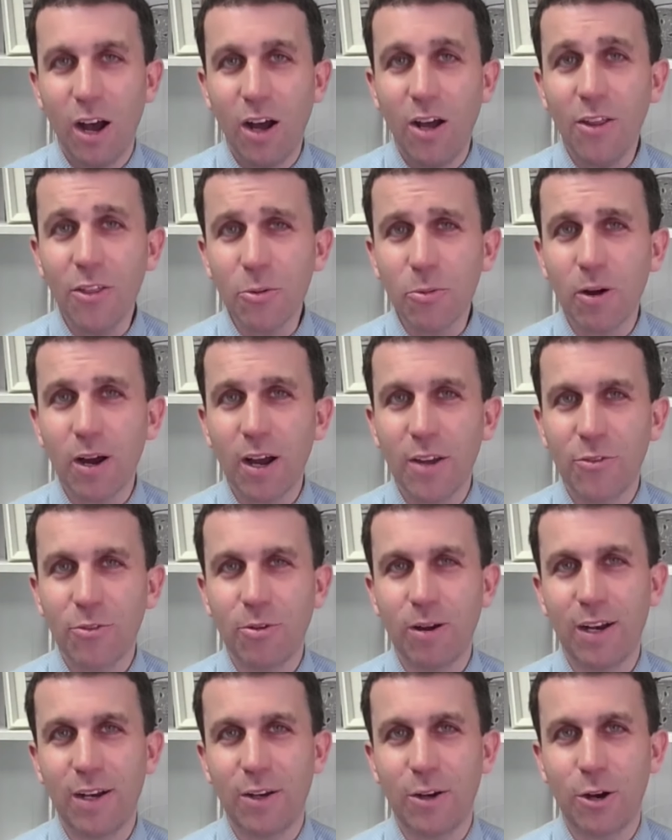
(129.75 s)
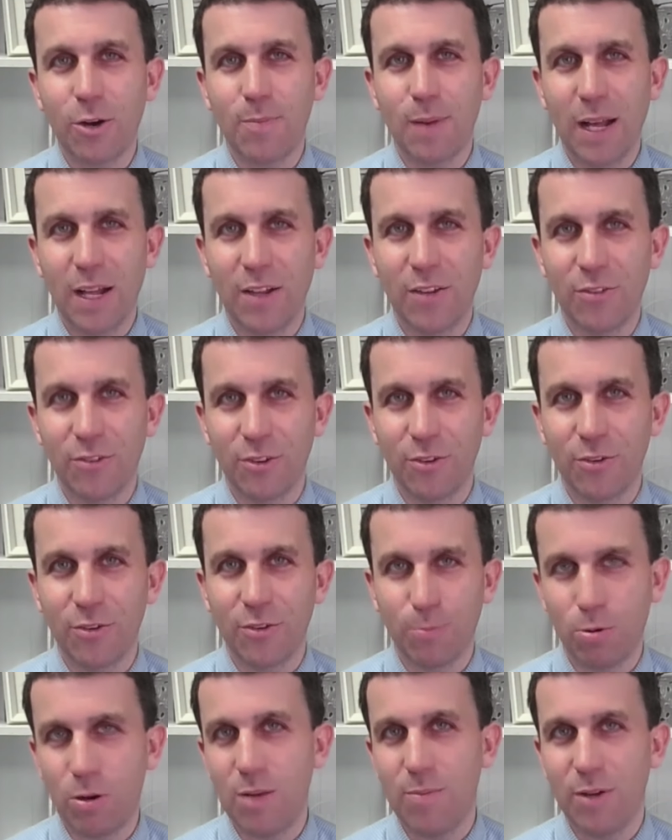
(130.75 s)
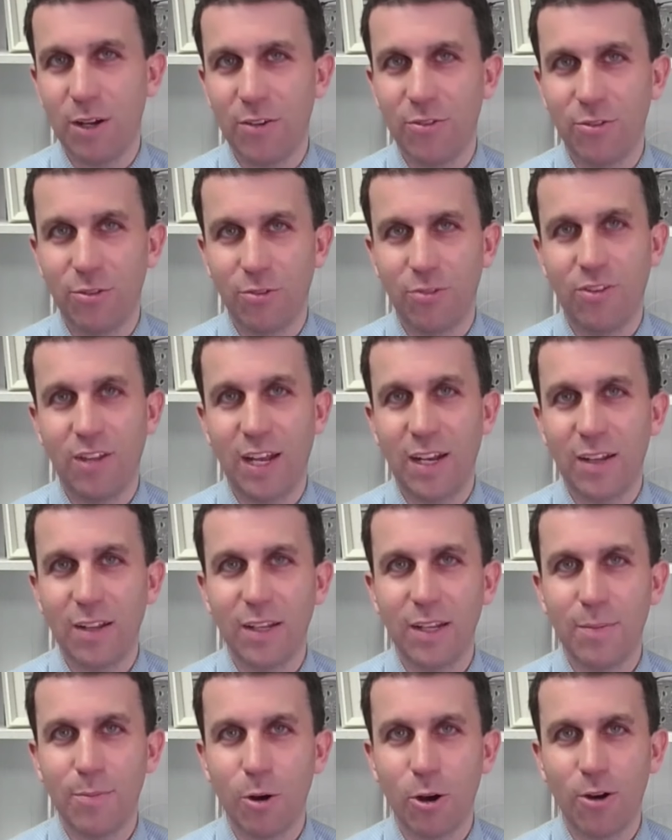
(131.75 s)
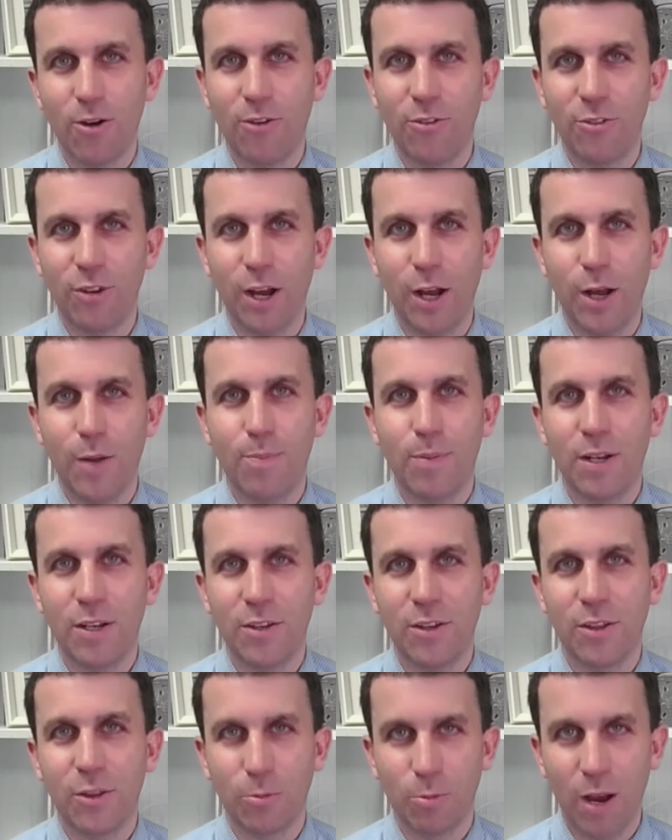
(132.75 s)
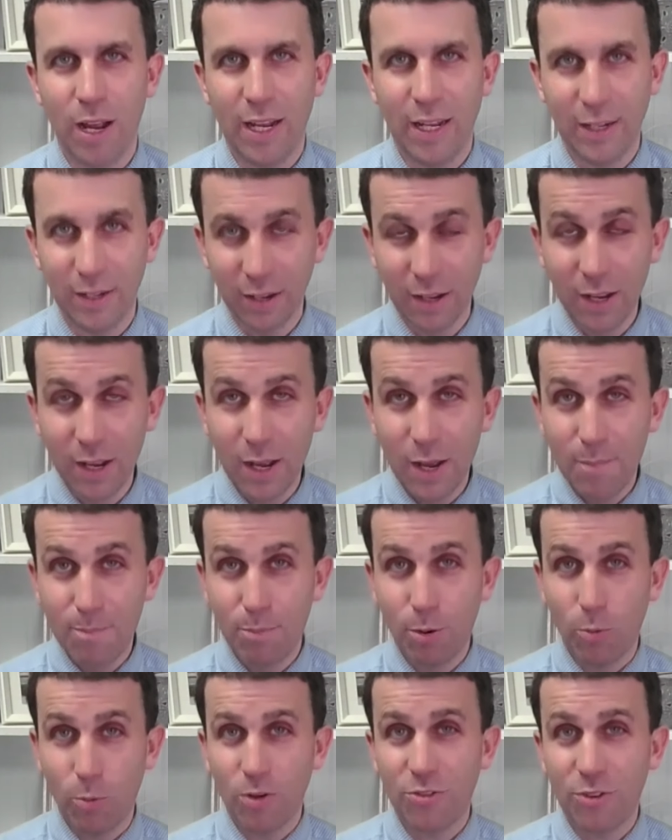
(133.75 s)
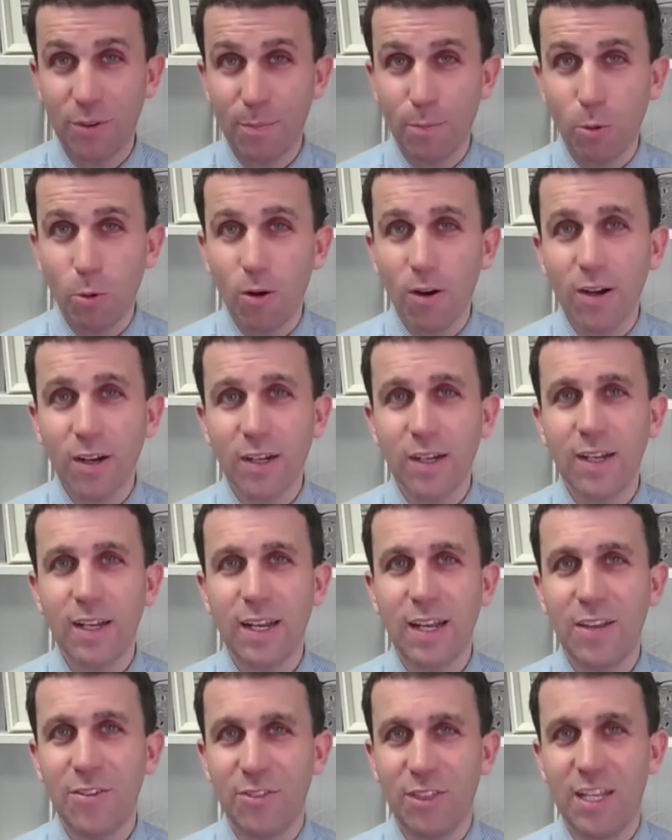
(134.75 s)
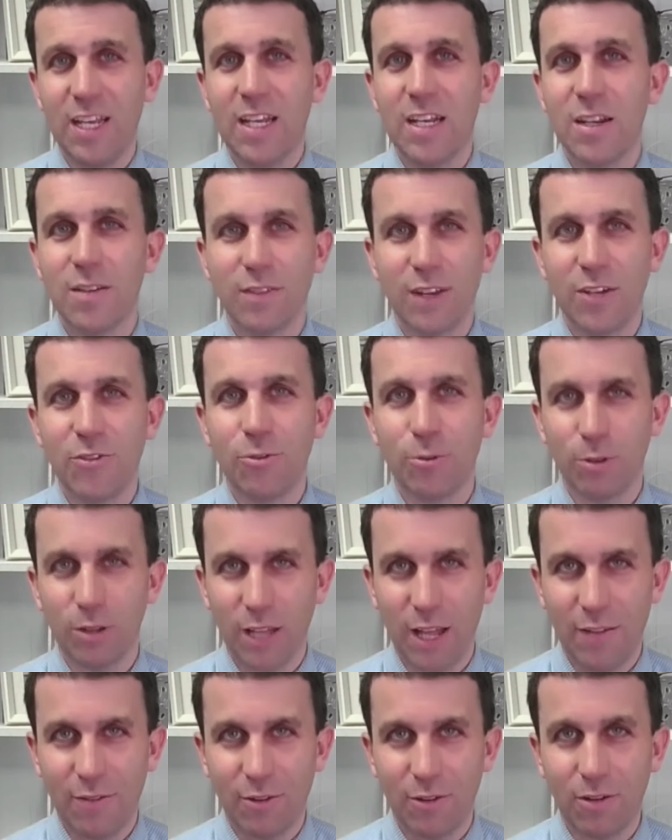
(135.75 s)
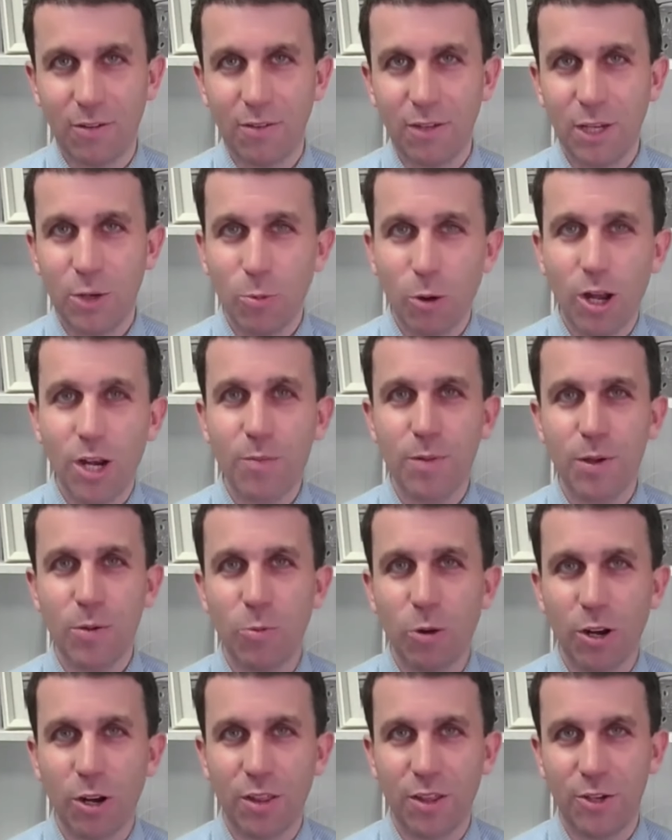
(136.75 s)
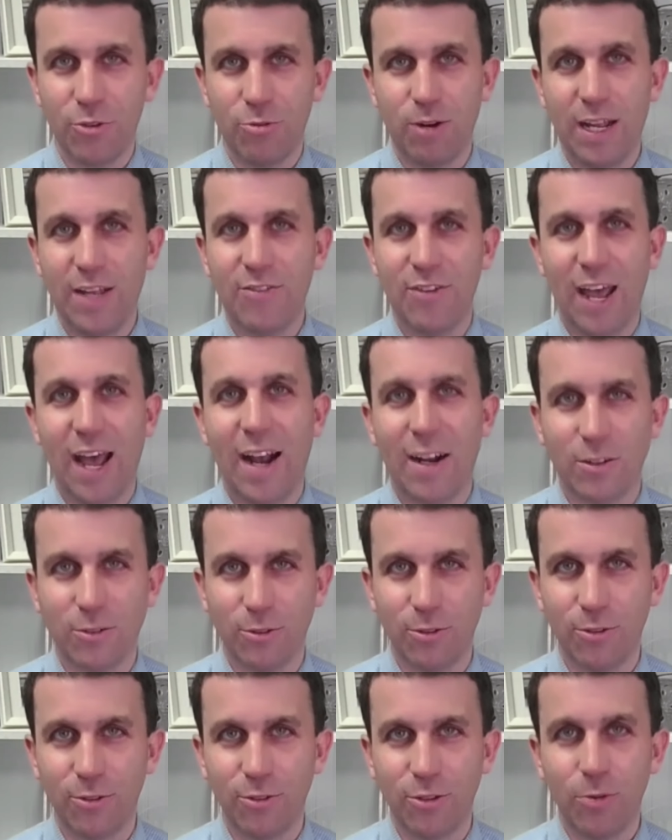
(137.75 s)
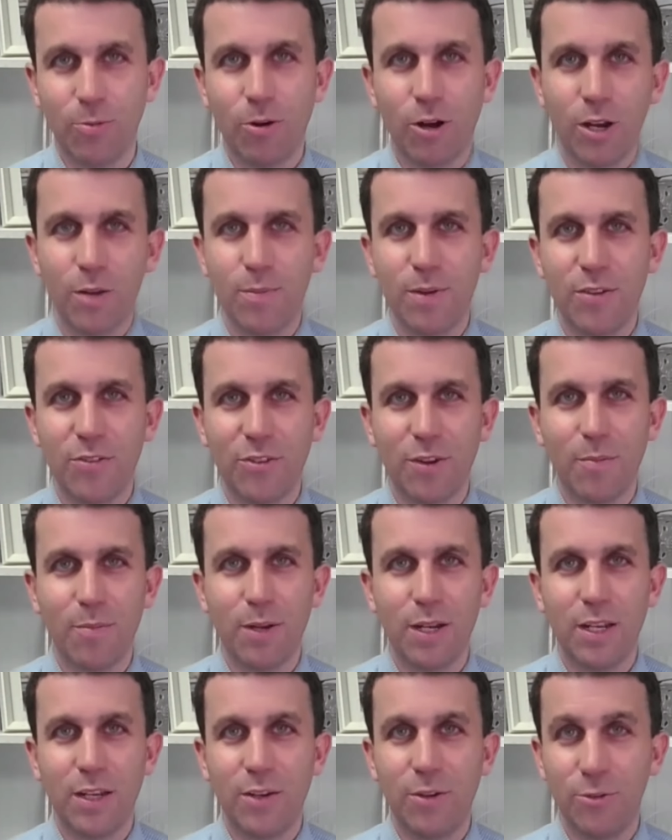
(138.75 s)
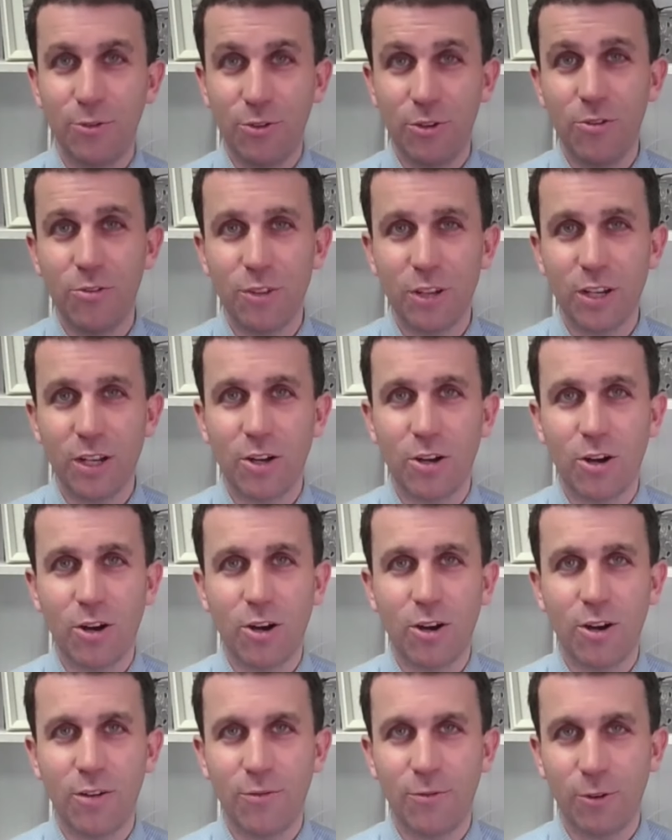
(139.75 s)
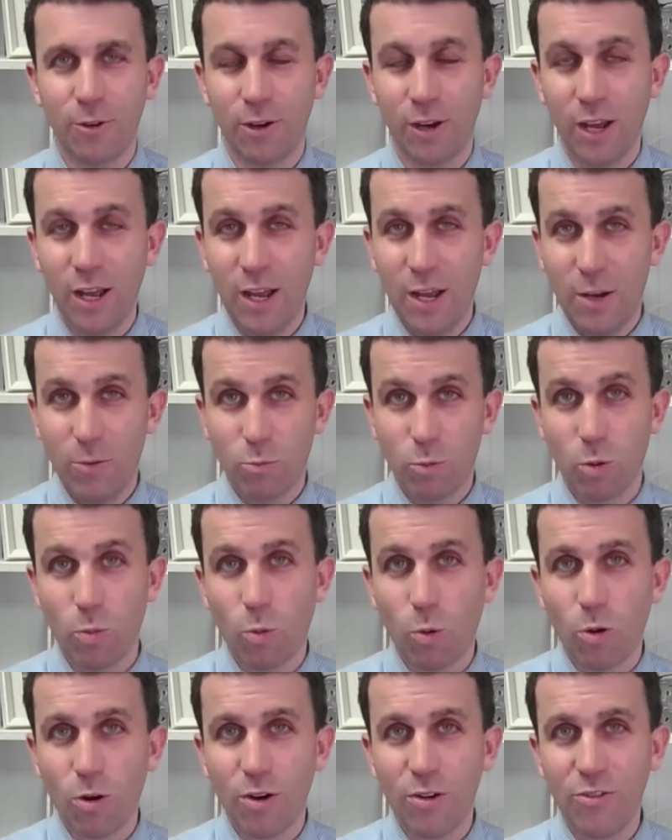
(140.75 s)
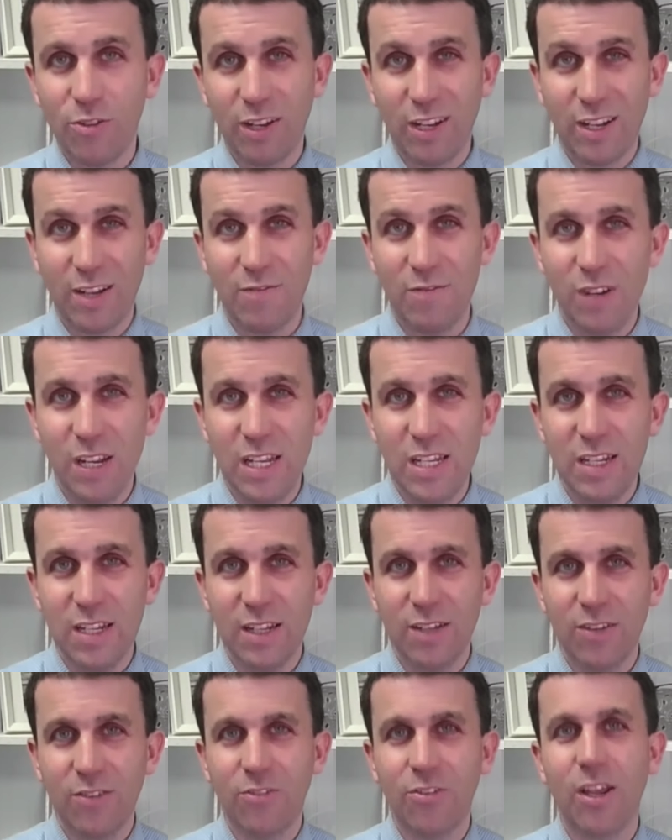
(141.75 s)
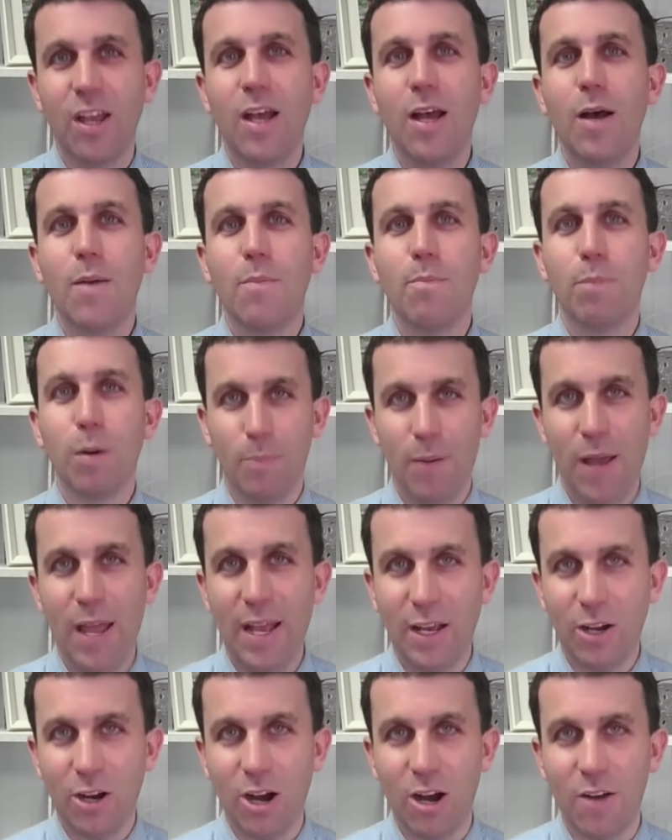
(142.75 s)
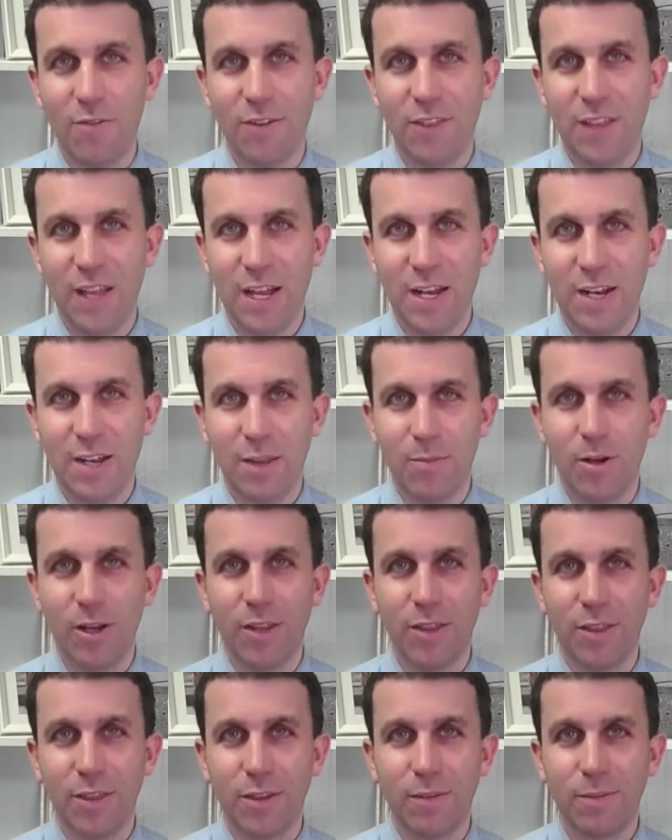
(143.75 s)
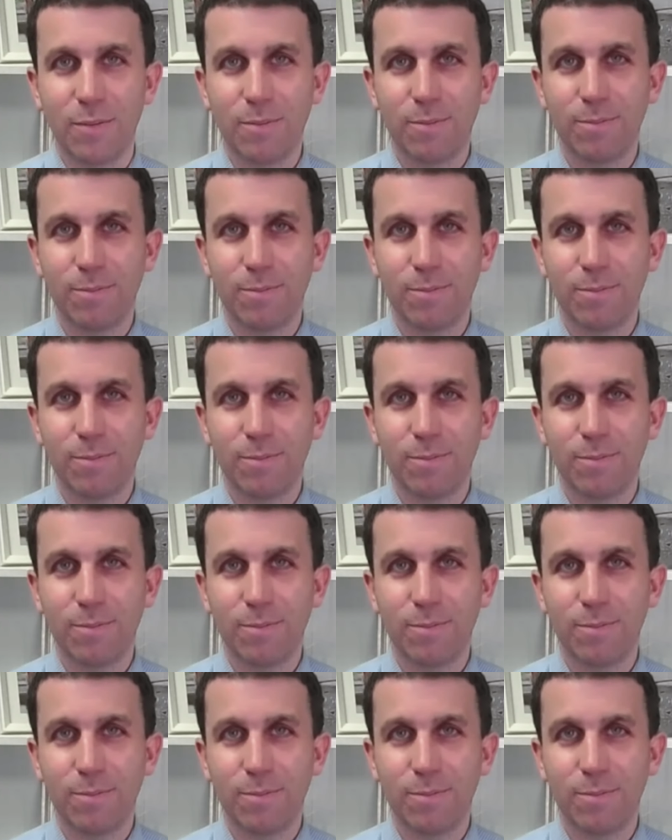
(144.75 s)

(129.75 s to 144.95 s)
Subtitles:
Otherwise, credit card balances pretty much steadily march up and to the right. But what's important is the individual level. You want to be one of the transactors. You want to be somebody who's using a card for rewards and convenience, but paying it off at the end of the month.